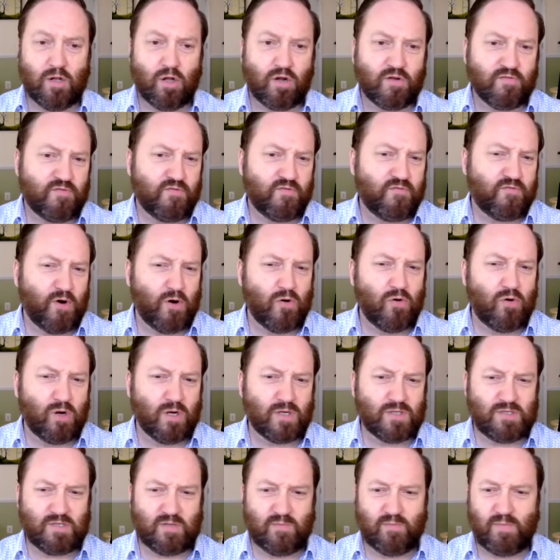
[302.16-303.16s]
a lot of
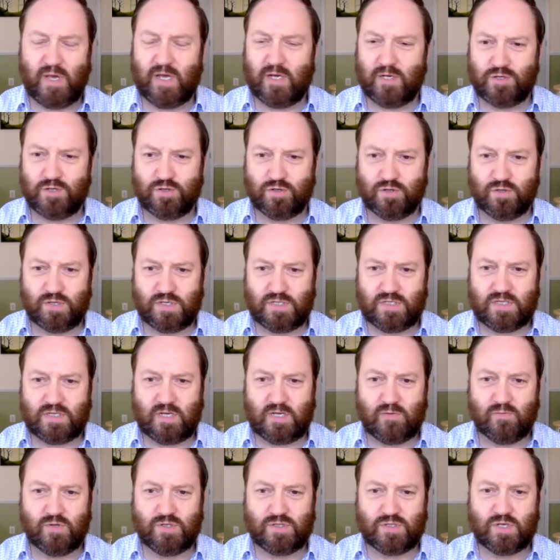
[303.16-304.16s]
focus to make sure this
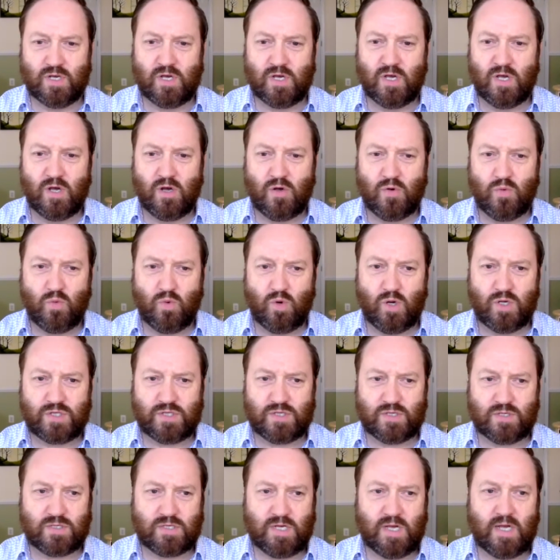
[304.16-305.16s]
thing was a
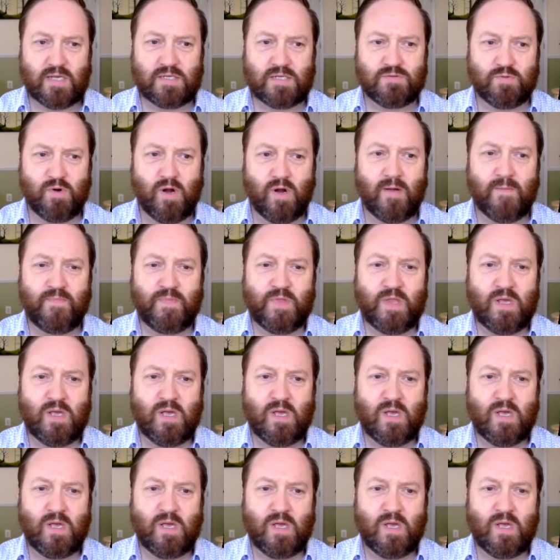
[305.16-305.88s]
success, right?